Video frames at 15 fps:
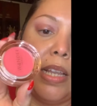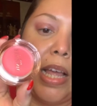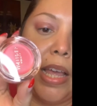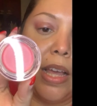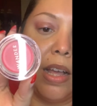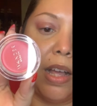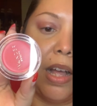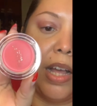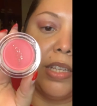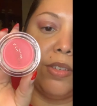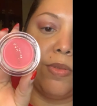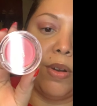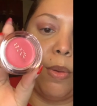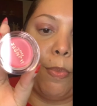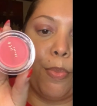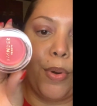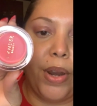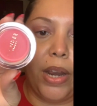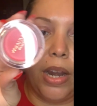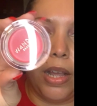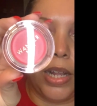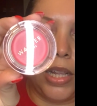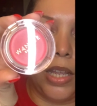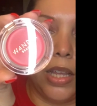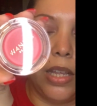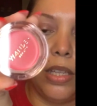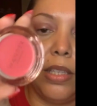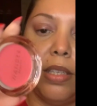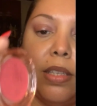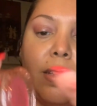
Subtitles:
like. Oh, it's real pretty. Look at this.